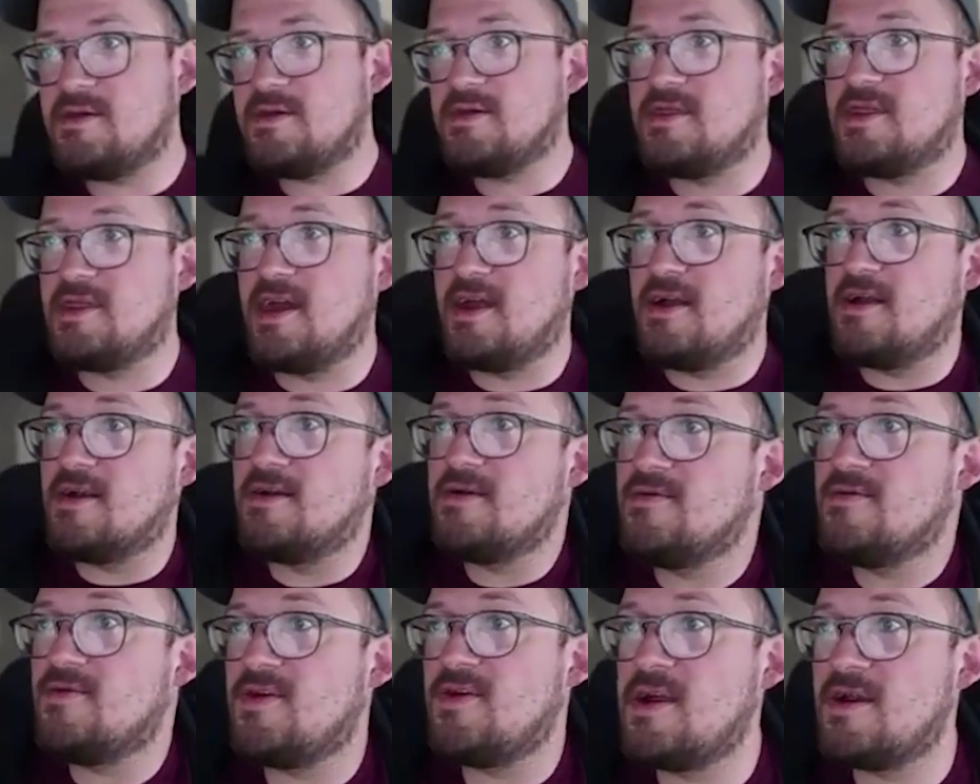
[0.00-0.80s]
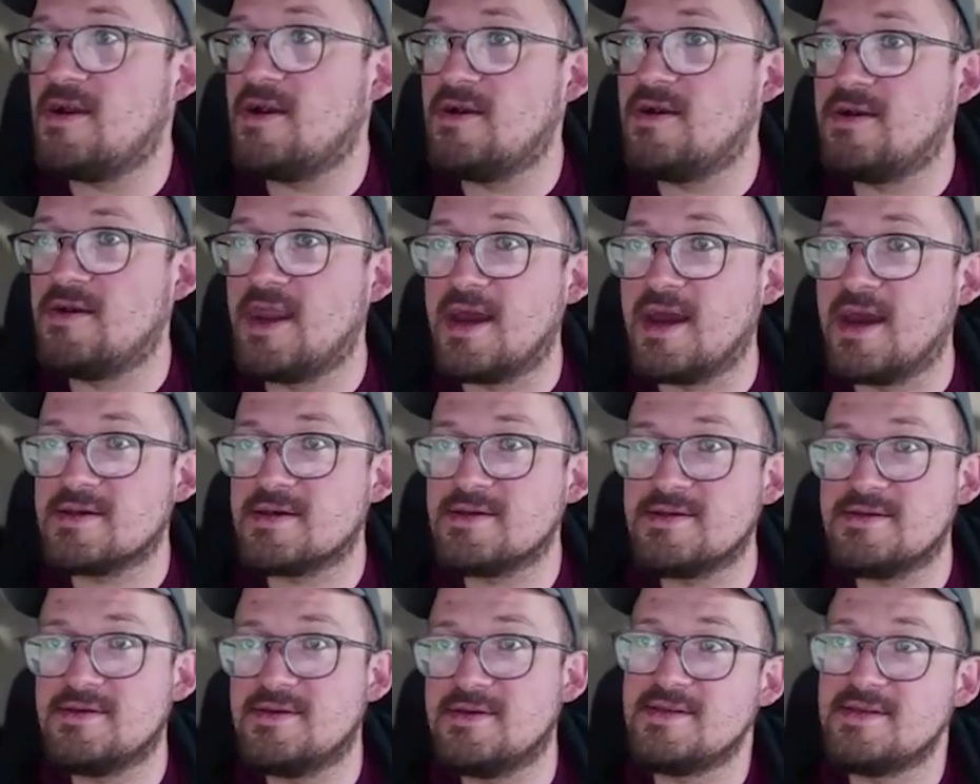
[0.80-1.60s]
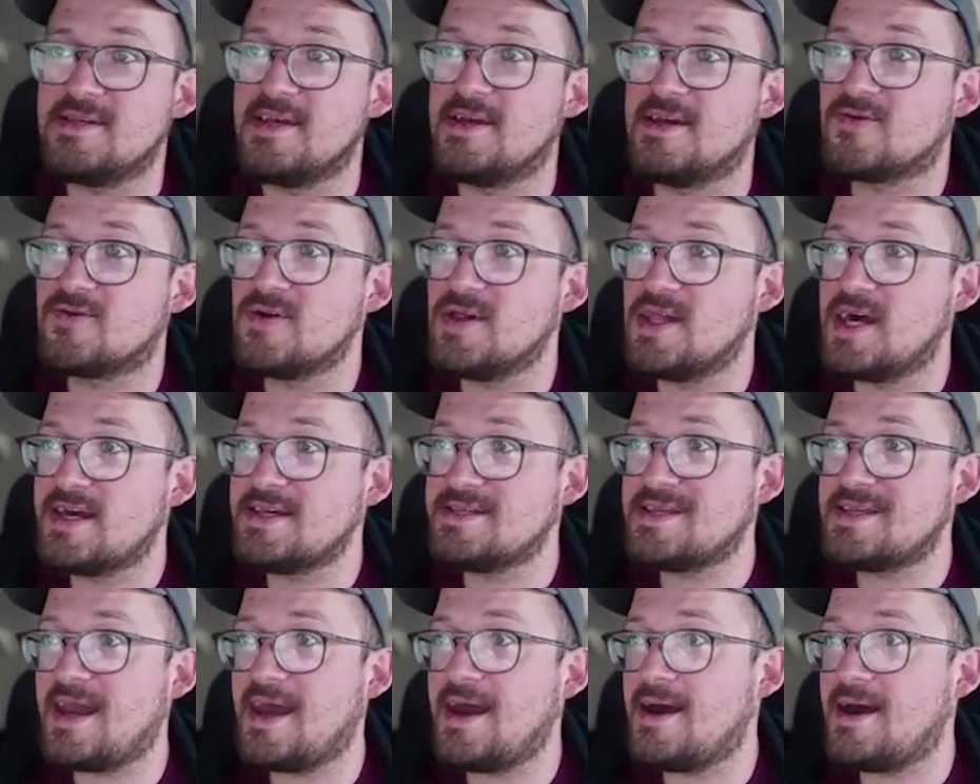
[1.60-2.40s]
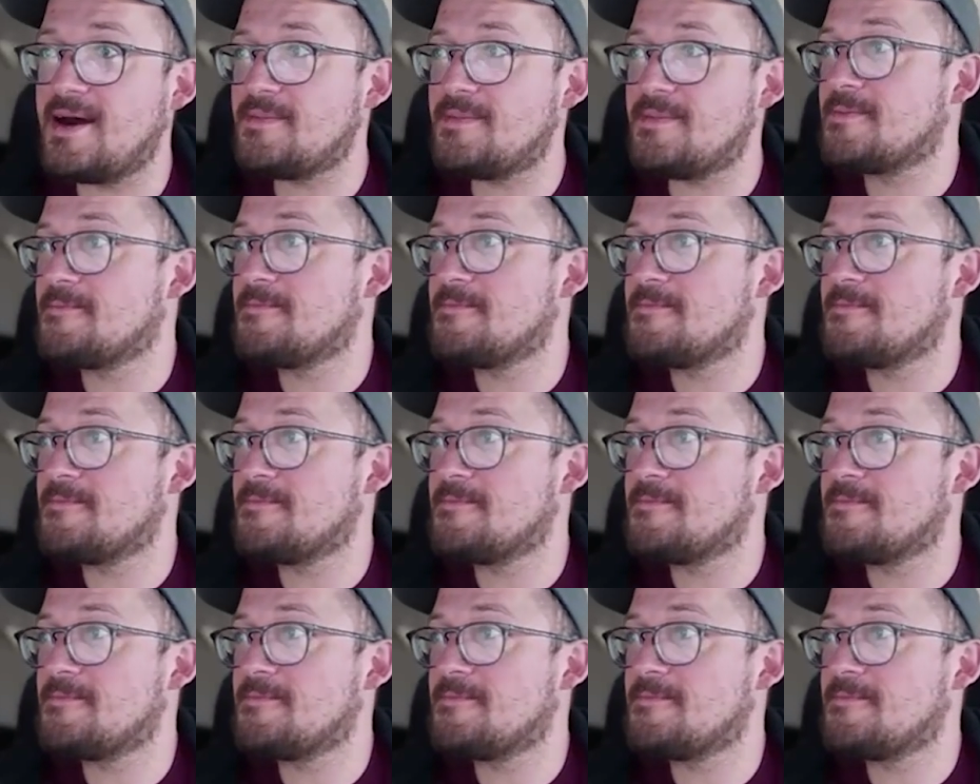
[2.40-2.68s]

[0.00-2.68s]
their their next decentralized app.